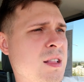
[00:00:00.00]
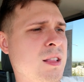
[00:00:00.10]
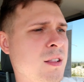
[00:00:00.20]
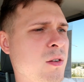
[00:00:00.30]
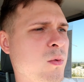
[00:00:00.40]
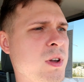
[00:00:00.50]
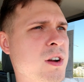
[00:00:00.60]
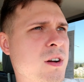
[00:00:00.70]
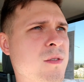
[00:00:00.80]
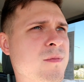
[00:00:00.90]
A little
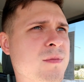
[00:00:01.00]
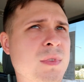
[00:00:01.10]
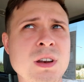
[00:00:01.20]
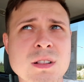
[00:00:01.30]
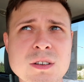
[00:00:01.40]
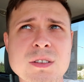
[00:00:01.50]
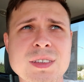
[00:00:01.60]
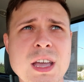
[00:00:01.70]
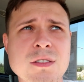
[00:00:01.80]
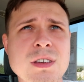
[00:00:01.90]
weird, a little
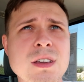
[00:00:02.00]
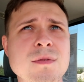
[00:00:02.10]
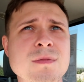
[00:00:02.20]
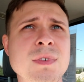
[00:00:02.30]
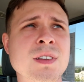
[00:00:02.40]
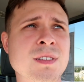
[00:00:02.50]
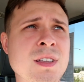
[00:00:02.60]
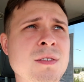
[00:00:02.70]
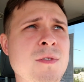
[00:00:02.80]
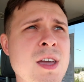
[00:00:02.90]
sketchy, because
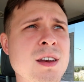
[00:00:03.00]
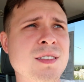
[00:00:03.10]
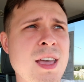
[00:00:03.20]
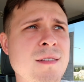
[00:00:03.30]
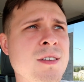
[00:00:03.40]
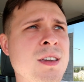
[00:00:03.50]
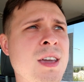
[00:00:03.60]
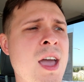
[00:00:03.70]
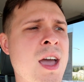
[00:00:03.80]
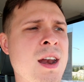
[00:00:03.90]
this van is
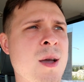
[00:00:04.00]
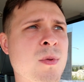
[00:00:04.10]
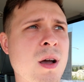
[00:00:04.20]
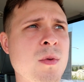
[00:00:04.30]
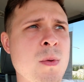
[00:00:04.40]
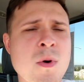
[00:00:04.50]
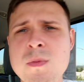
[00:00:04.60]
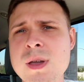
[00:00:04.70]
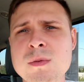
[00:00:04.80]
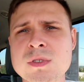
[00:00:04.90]
heavy and I probably
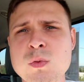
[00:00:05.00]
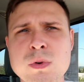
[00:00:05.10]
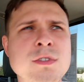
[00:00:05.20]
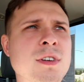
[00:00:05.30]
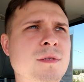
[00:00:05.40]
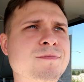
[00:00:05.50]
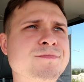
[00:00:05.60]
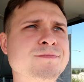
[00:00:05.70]
won't be able to push it.